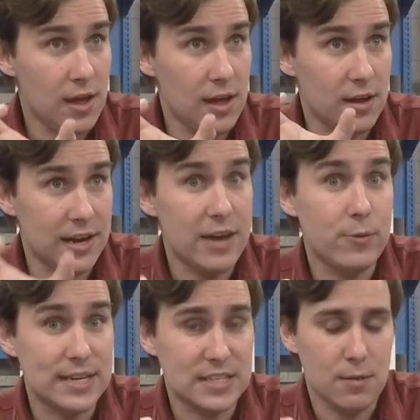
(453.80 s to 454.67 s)
an
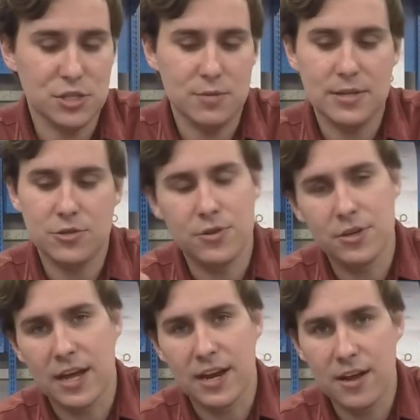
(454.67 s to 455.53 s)
8-week summer semester, then
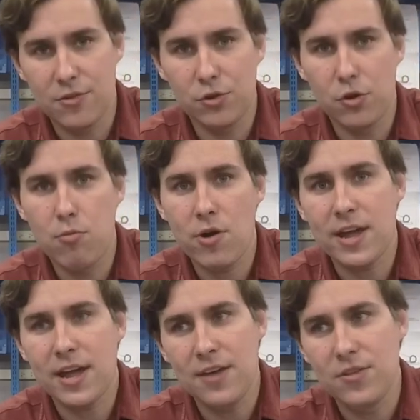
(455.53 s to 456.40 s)
you got another little
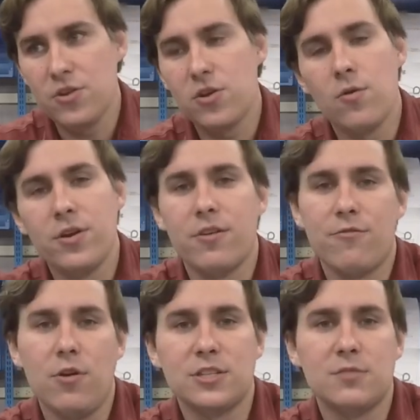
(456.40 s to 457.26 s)
break, and then you go into your
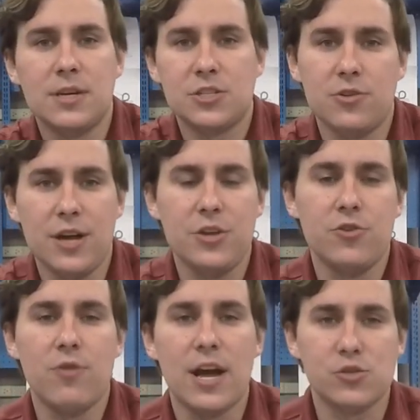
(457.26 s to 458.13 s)
fall semester and
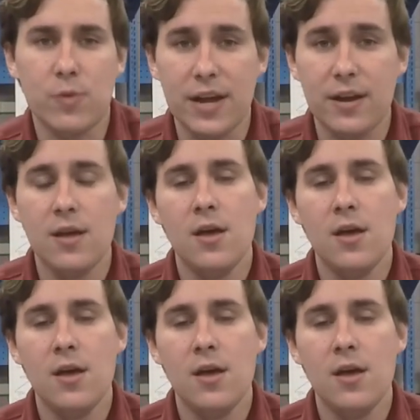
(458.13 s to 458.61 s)
you graduate.